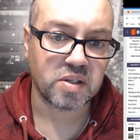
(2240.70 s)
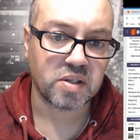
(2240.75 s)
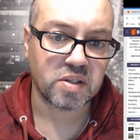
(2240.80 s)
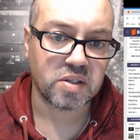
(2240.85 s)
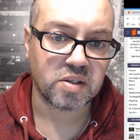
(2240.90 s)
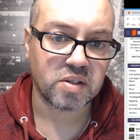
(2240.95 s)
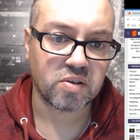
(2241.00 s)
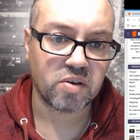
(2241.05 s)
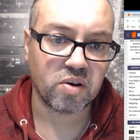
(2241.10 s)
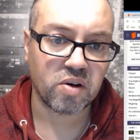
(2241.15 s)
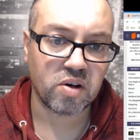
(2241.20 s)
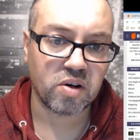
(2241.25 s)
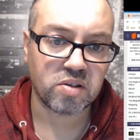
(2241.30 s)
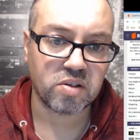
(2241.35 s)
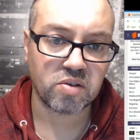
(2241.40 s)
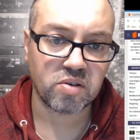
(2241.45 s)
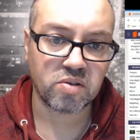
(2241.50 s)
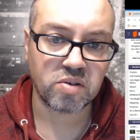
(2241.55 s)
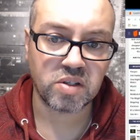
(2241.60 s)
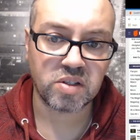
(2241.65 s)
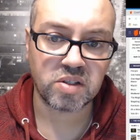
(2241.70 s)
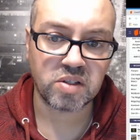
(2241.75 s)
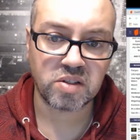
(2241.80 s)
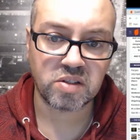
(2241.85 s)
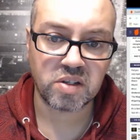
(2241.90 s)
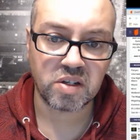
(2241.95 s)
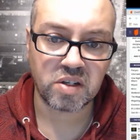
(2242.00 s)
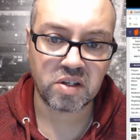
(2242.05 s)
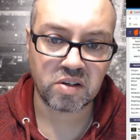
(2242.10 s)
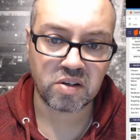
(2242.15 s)
cards. Oh, this is
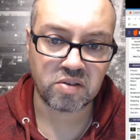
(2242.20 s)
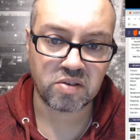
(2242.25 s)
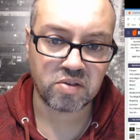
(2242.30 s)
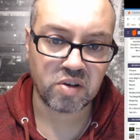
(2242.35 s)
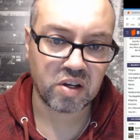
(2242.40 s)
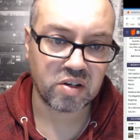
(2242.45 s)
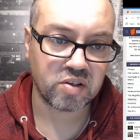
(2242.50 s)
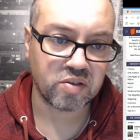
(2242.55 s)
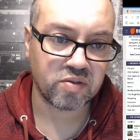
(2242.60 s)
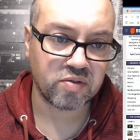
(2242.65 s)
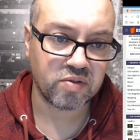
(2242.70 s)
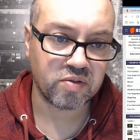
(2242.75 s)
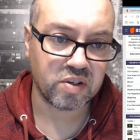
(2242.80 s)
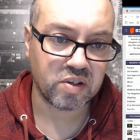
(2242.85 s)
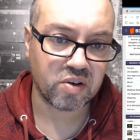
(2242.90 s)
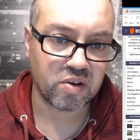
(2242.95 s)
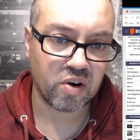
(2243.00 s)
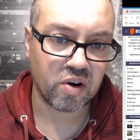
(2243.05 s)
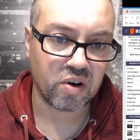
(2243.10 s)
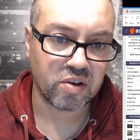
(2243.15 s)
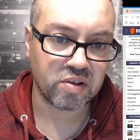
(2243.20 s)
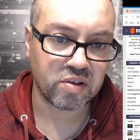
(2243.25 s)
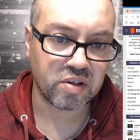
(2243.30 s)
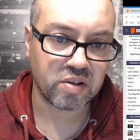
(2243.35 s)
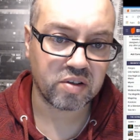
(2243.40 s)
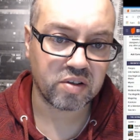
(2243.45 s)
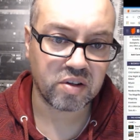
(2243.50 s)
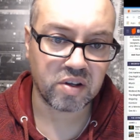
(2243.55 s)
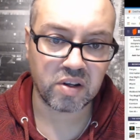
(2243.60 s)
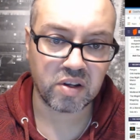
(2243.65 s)
the catastrophe cards, I
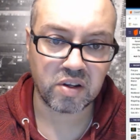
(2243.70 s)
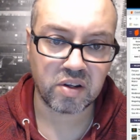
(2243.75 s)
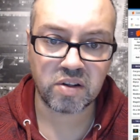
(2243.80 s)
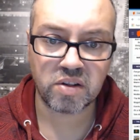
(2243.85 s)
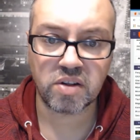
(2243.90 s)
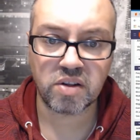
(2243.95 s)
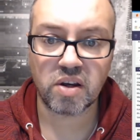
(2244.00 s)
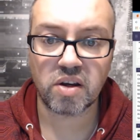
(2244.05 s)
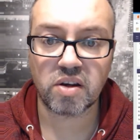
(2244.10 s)
think. Yeah.